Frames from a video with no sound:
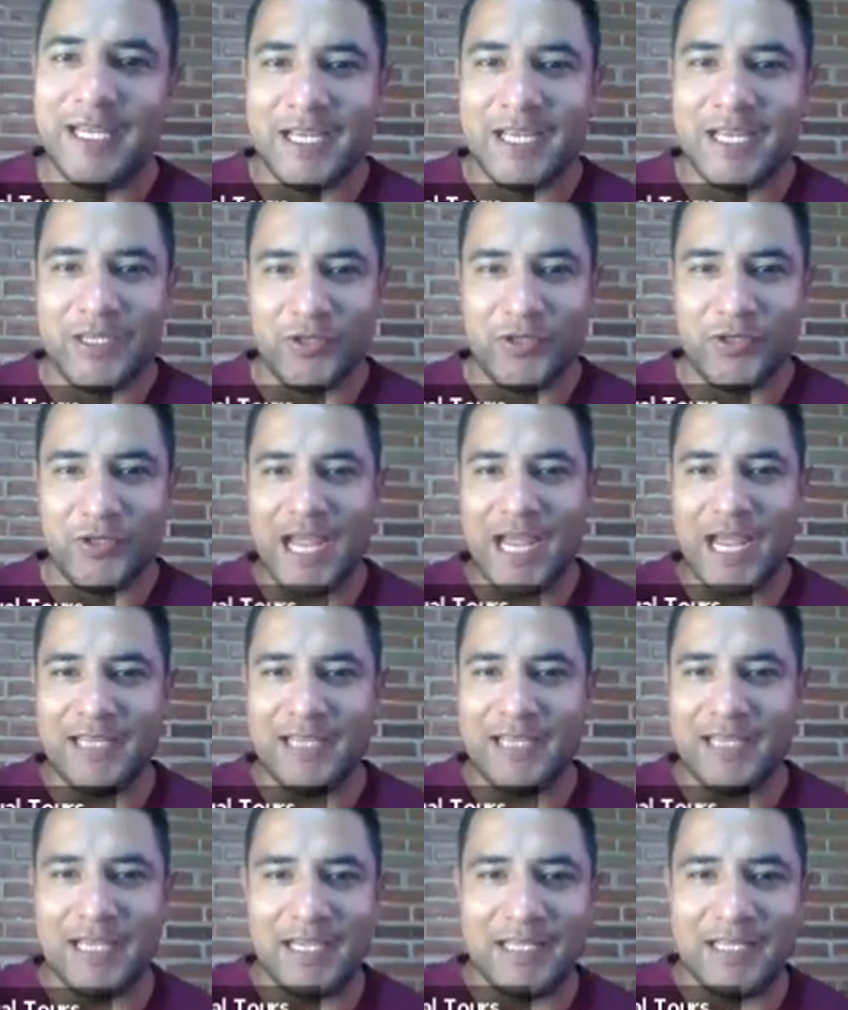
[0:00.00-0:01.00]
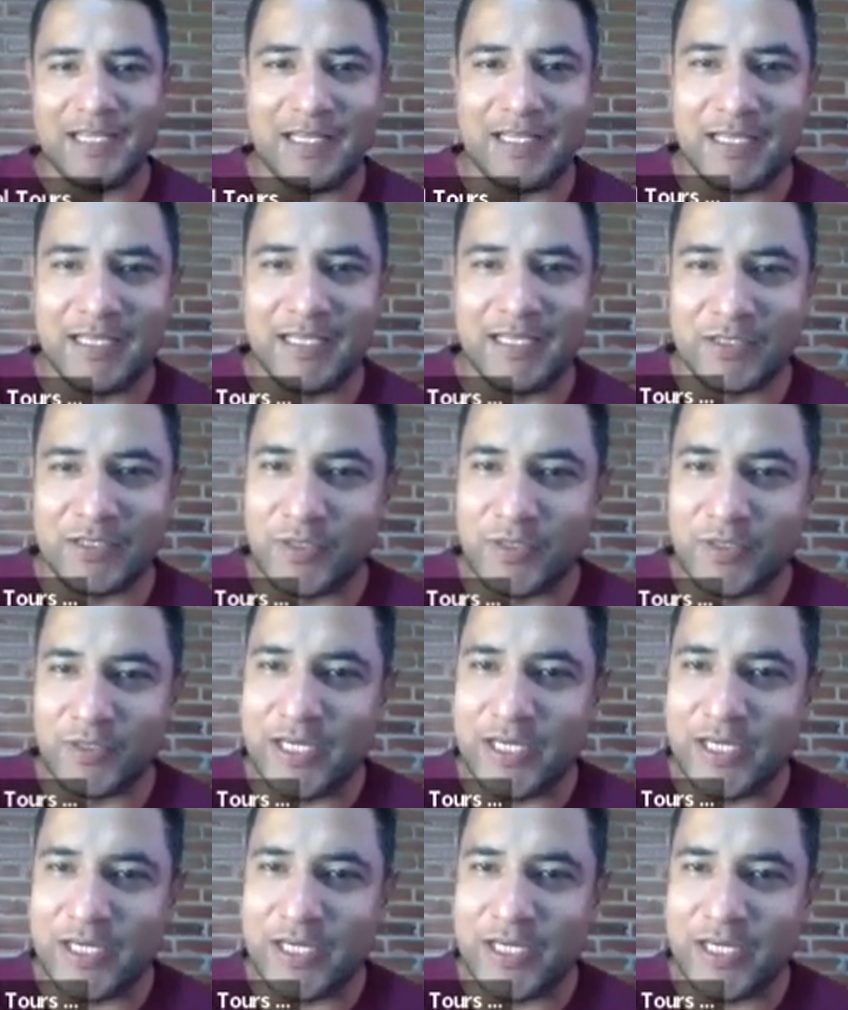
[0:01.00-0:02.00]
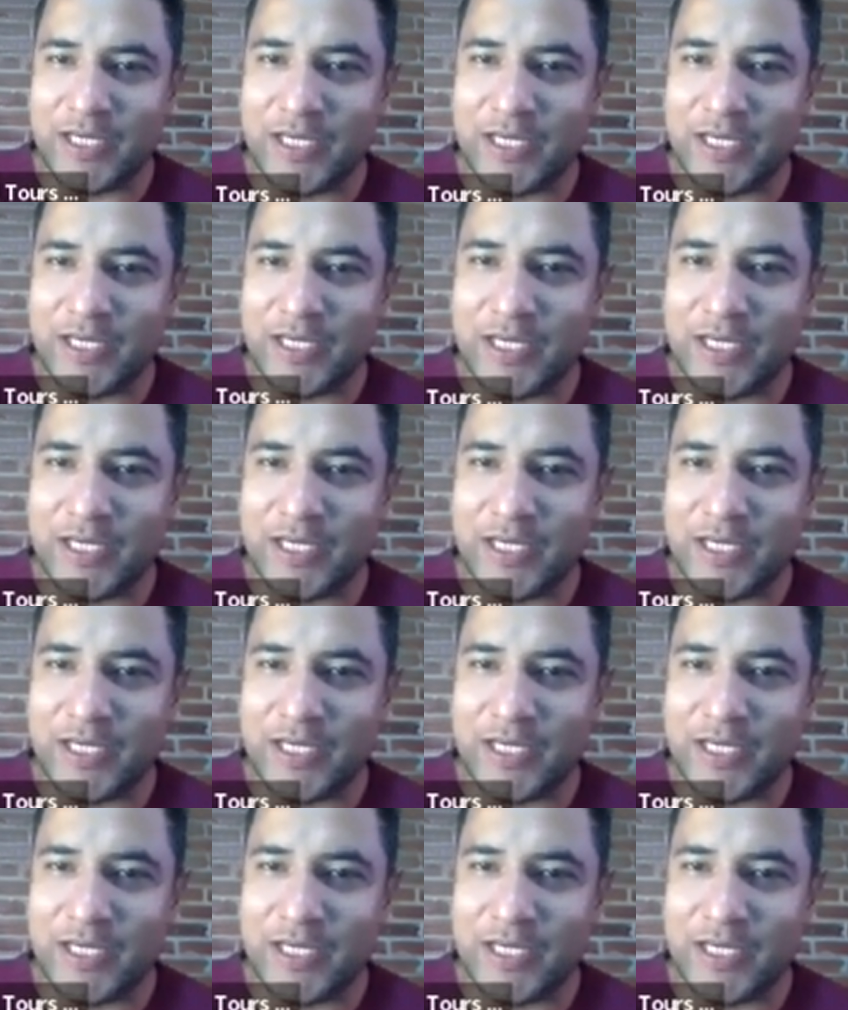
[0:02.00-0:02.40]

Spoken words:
your guide and today your